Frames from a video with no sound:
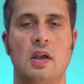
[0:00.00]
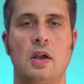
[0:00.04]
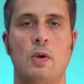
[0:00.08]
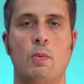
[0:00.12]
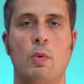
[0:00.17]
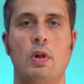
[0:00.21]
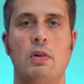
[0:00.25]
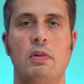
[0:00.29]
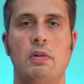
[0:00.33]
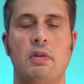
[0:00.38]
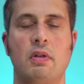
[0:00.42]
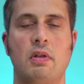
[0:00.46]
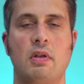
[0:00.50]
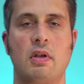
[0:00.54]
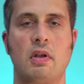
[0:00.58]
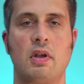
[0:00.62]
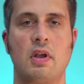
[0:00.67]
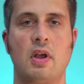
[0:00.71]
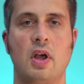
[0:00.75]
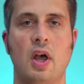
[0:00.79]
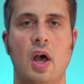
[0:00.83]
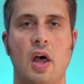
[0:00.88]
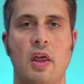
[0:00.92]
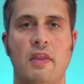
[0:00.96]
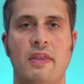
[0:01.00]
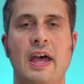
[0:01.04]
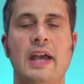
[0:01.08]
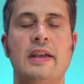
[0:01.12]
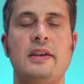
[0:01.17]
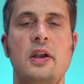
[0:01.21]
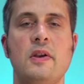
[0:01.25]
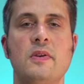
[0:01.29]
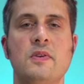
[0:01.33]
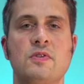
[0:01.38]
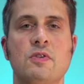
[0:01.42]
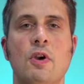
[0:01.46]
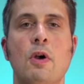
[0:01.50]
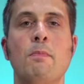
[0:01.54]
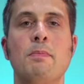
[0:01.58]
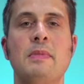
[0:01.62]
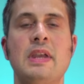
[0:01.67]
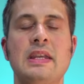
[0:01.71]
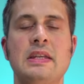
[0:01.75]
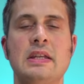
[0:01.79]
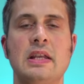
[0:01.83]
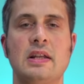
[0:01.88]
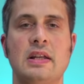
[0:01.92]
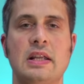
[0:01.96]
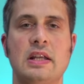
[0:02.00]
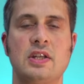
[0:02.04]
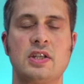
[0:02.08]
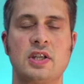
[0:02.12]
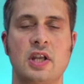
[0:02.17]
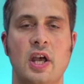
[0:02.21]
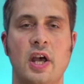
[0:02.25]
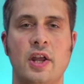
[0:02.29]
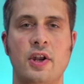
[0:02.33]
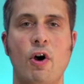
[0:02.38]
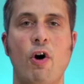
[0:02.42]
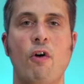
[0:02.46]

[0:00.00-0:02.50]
well, they're going to immediately turn